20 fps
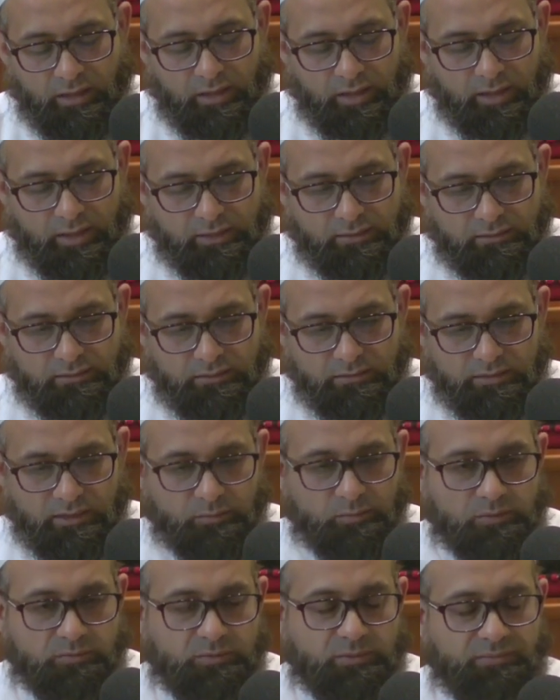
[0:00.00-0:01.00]
And they
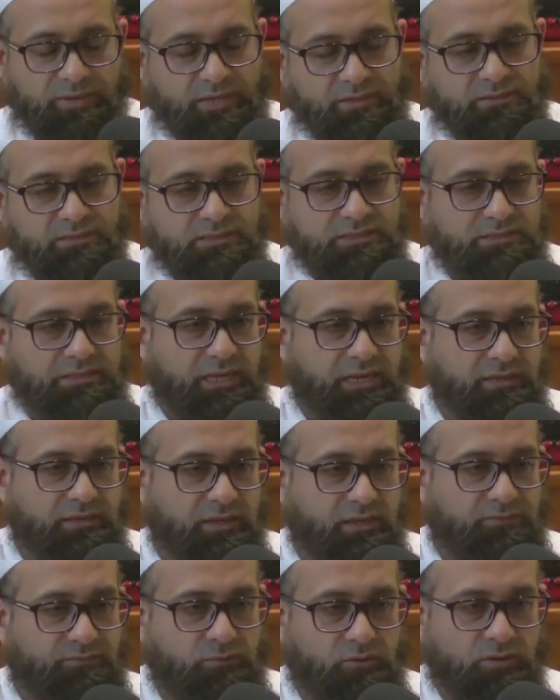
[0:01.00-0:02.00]
will be made to stay
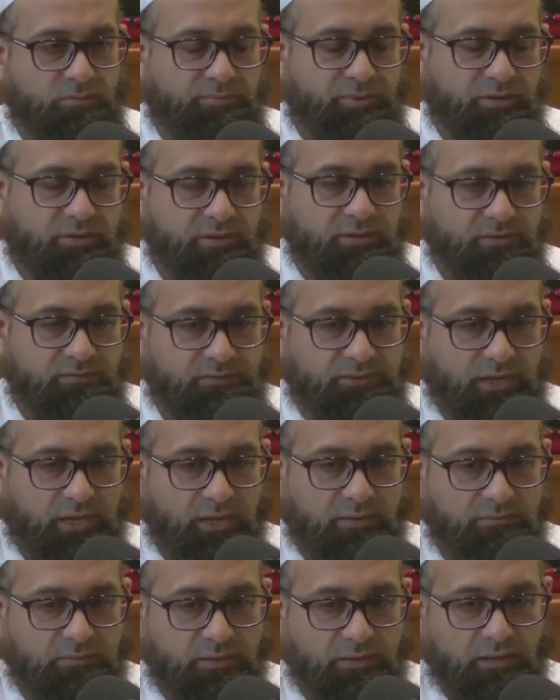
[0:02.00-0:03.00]
there for a period of
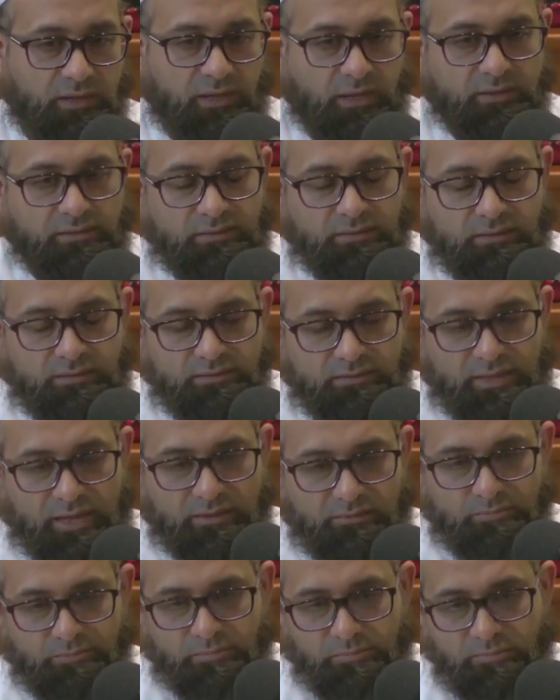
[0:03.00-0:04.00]
time. And
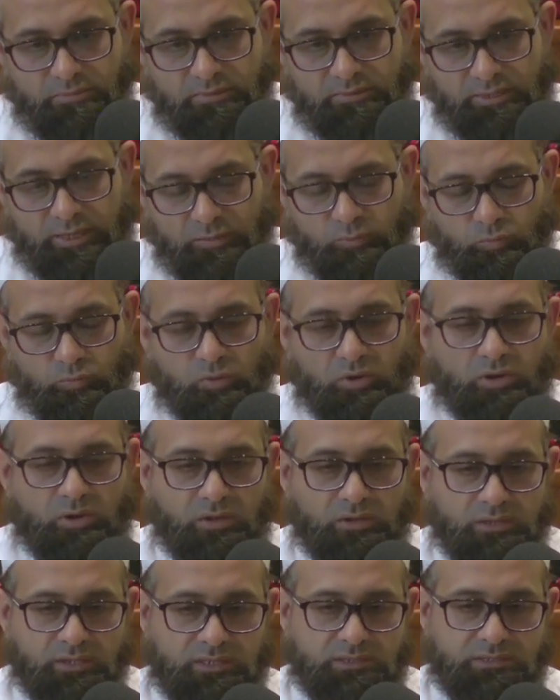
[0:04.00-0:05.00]
that that
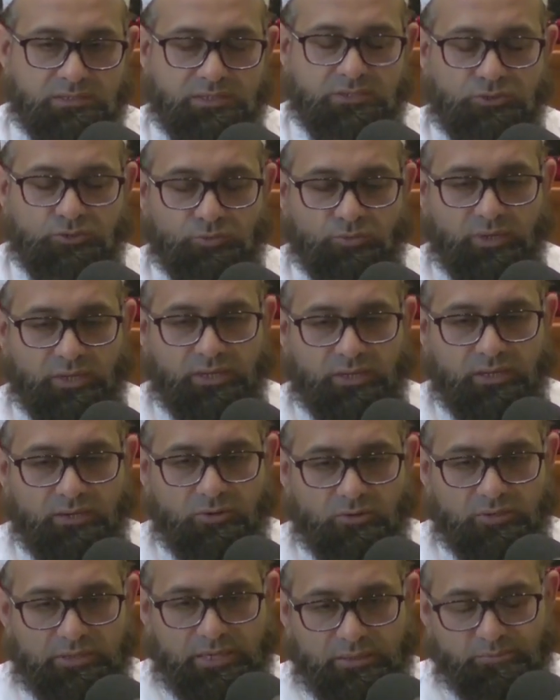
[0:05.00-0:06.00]
wall is situated
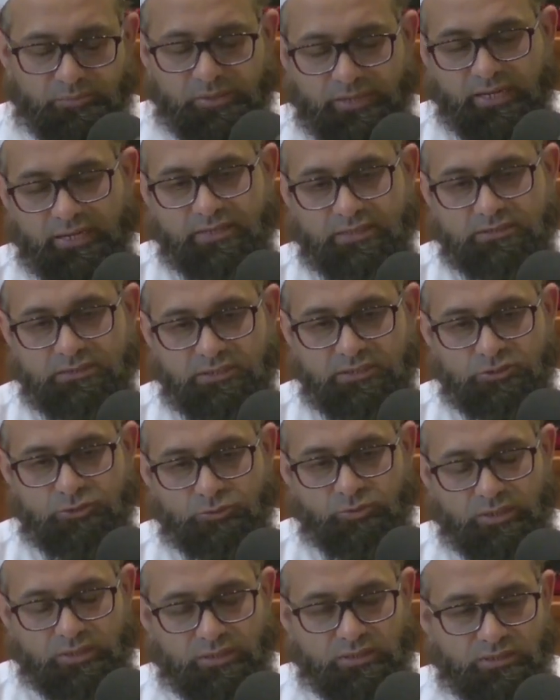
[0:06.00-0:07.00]
or that plain is
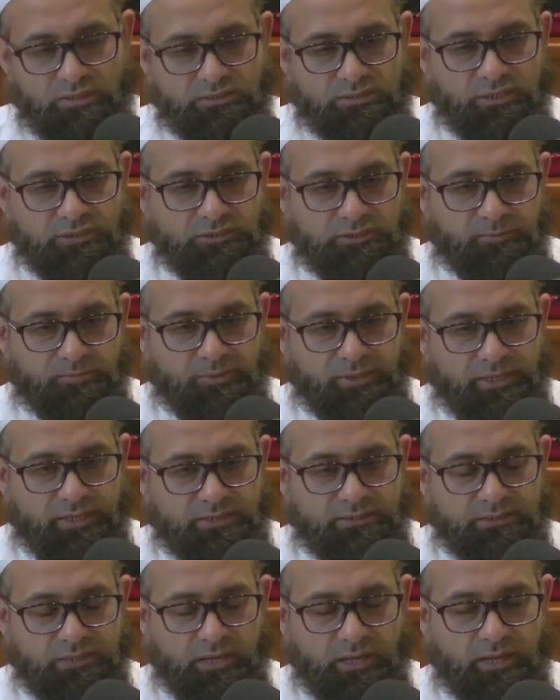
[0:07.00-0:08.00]
situated in such a
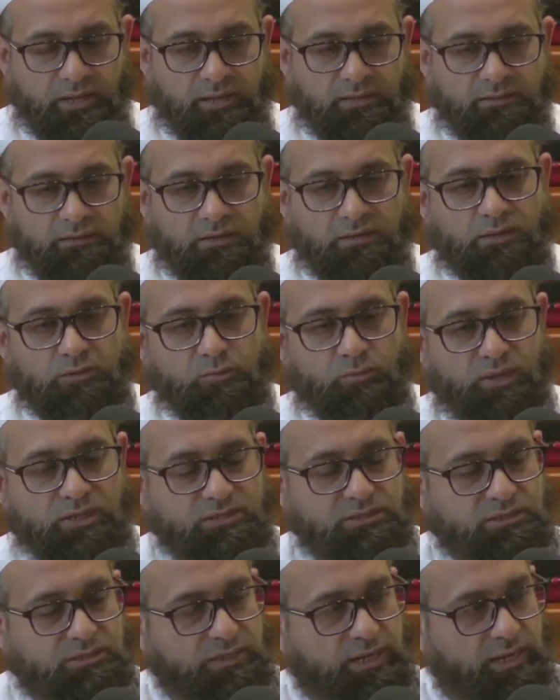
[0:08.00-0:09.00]
place that on
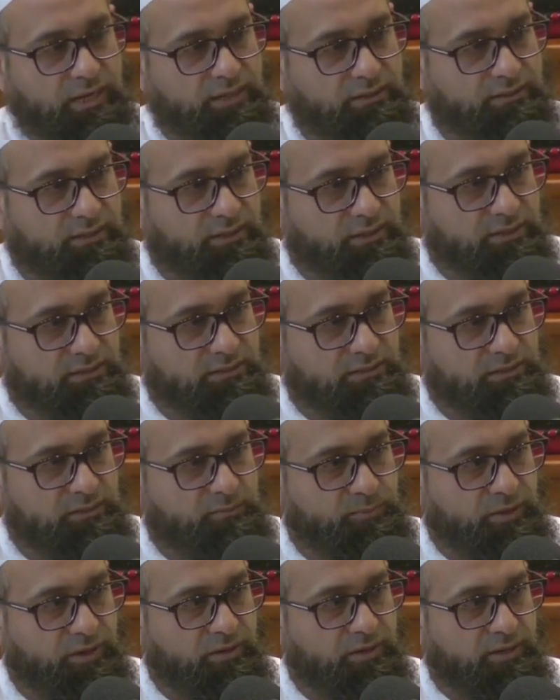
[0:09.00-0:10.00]
one side they can see
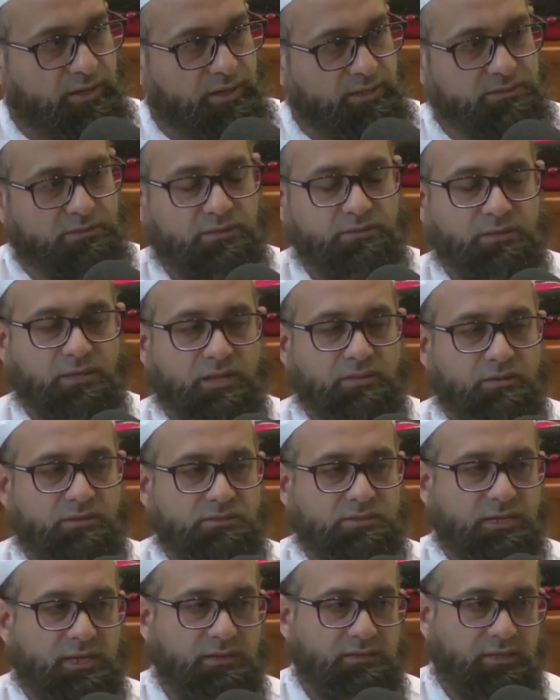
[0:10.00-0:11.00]
paradise, on the other
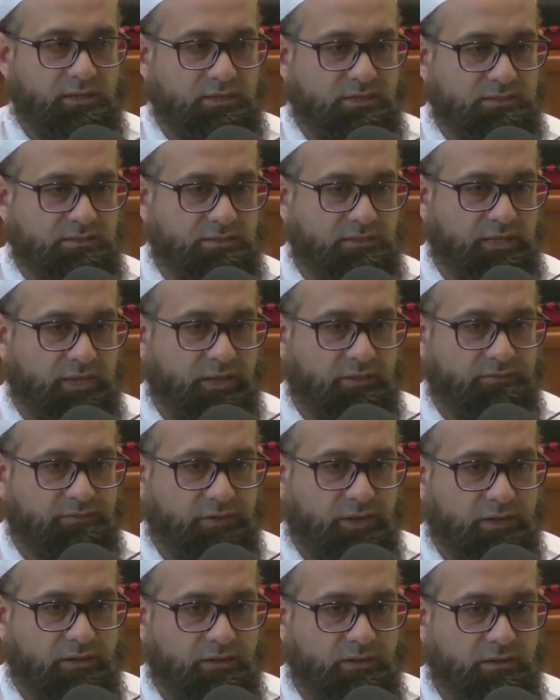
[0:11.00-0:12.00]
side they can see
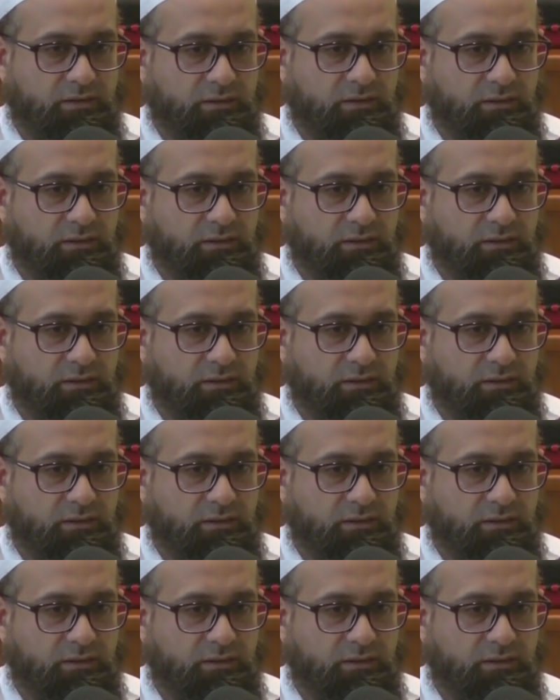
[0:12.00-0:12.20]
hellfire.